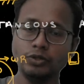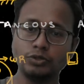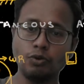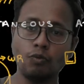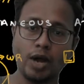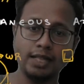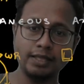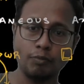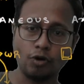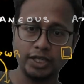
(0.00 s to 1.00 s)
So
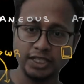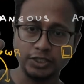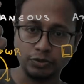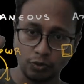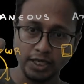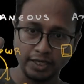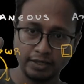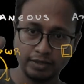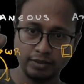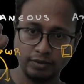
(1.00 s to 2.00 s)
while the body is
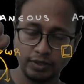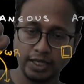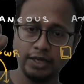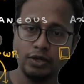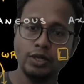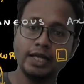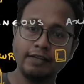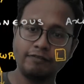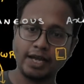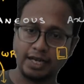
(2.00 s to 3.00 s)
rolling, okay,
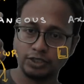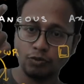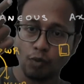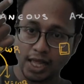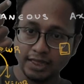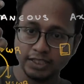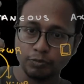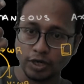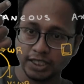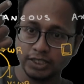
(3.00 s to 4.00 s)
if I ask, while
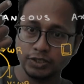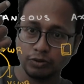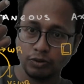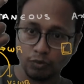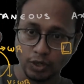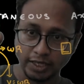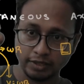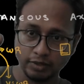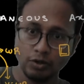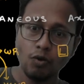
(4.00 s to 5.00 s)
this body is
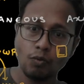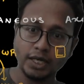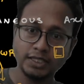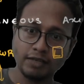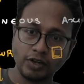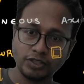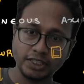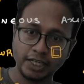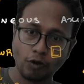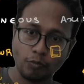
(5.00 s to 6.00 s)
rolling, what is the
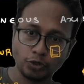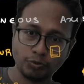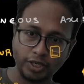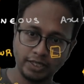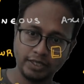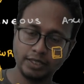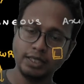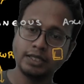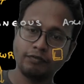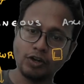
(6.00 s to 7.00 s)
velocity at topmost point?
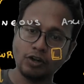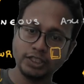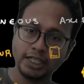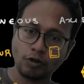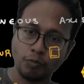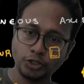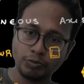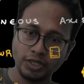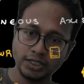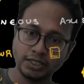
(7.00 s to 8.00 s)
The velocity at
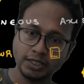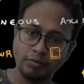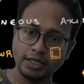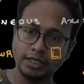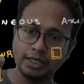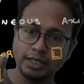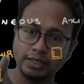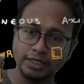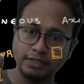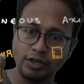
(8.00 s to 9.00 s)
topmost point is nothing but
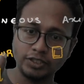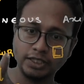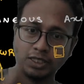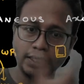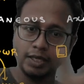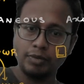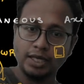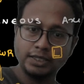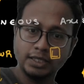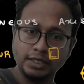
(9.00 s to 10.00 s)
this velocity
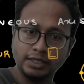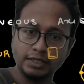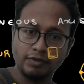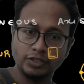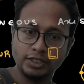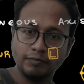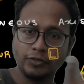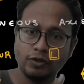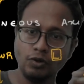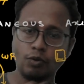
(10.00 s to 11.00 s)
plus this velocity.
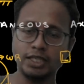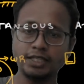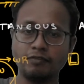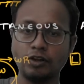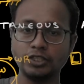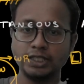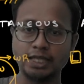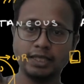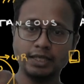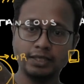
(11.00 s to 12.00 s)
What is the velocity
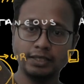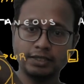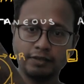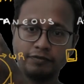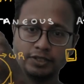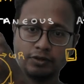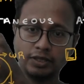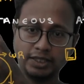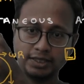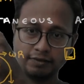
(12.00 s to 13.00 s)
at the surface
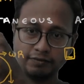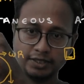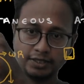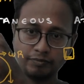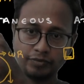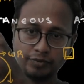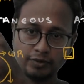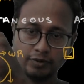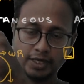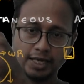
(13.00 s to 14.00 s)
or this surface?
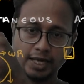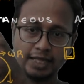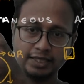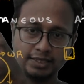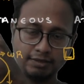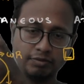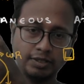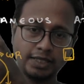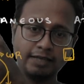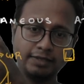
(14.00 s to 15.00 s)
Okay, at this
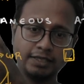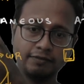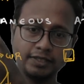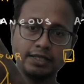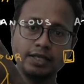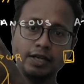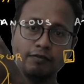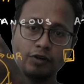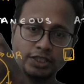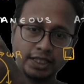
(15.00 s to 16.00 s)
side surface.
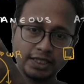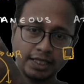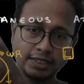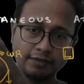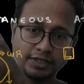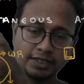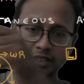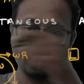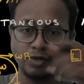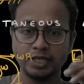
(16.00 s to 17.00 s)
Velocity at the side surface is
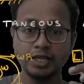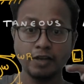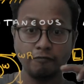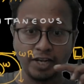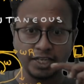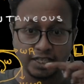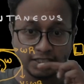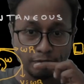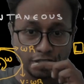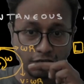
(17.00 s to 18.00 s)
nothing but vector
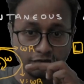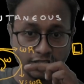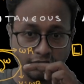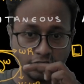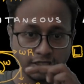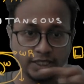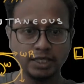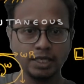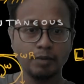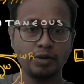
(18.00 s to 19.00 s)
summation of this
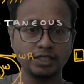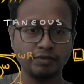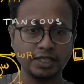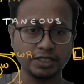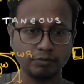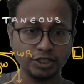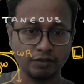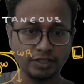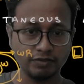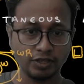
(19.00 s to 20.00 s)
velocity plus vector
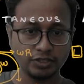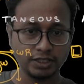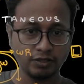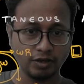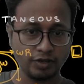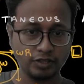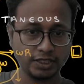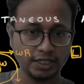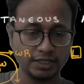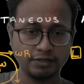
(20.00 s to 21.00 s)
summation of this velocity or
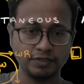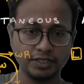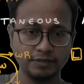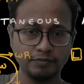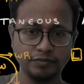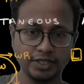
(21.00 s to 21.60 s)
velocity at the surface,